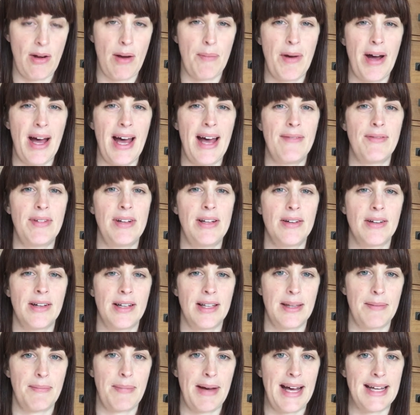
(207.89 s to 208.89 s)
I might have a look
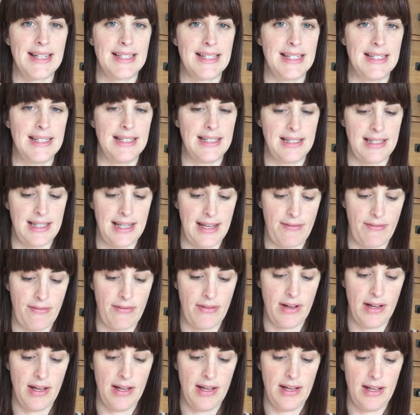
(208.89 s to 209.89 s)
at the pattern and see if
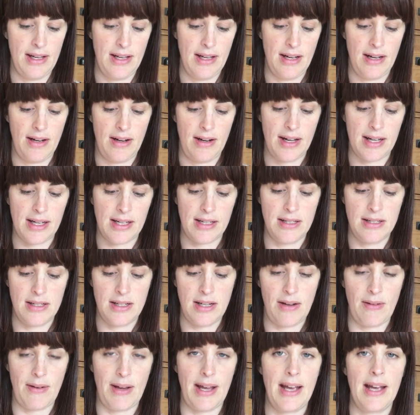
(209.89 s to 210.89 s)
I can
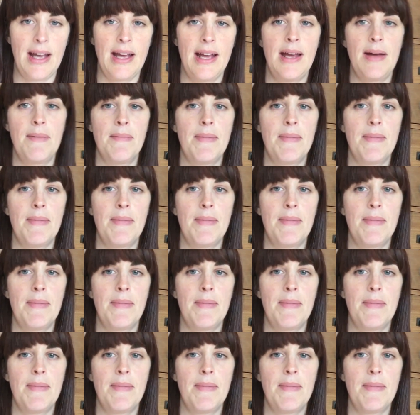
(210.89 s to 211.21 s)
do it.